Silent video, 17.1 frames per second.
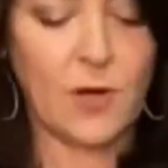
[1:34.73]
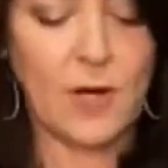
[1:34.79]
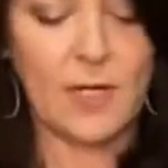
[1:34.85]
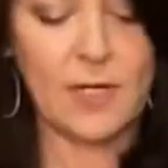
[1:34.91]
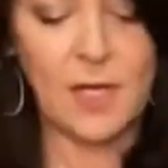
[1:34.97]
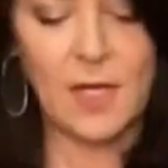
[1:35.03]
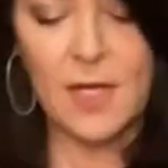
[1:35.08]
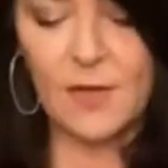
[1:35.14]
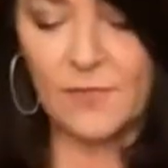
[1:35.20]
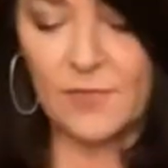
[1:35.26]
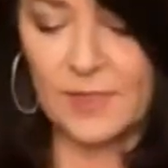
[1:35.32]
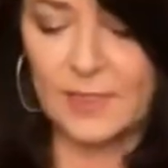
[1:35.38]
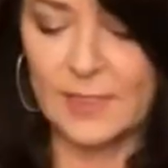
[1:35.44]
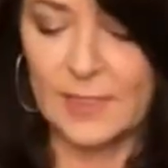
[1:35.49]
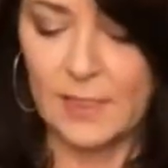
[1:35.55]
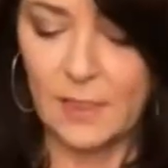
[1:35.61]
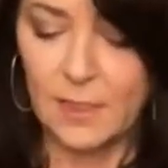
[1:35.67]
dry enough.
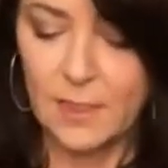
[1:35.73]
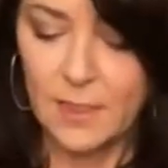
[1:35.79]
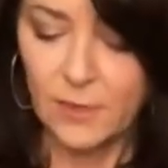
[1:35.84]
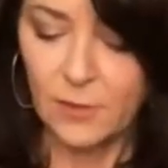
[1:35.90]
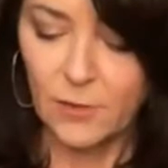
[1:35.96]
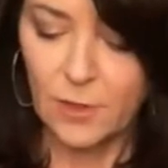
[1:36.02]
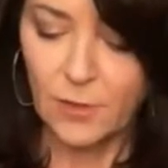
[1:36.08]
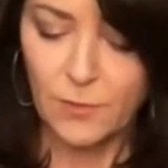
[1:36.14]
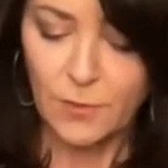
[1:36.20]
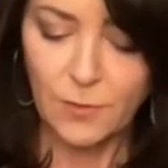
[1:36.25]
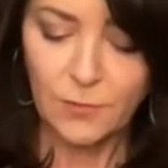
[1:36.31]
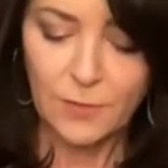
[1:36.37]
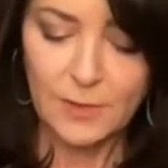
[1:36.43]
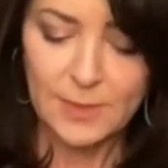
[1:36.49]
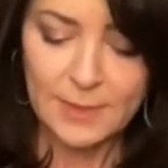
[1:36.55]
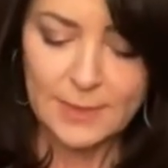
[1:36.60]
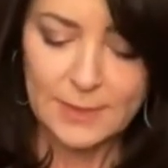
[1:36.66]
Let's get another coat
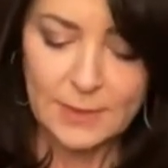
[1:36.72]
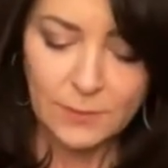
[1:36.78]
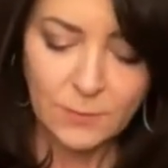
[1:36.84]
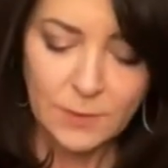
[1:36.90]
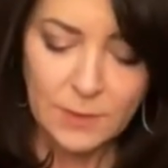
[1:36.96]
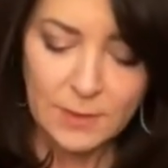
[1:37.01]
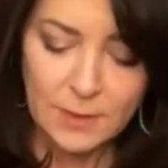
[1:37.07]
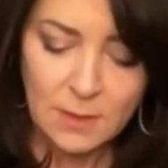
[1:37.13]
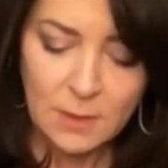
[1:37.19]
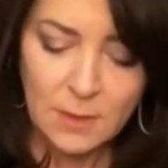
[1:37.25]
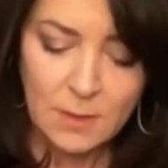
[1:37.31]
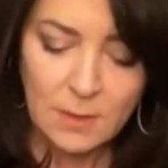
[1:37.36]
on this one.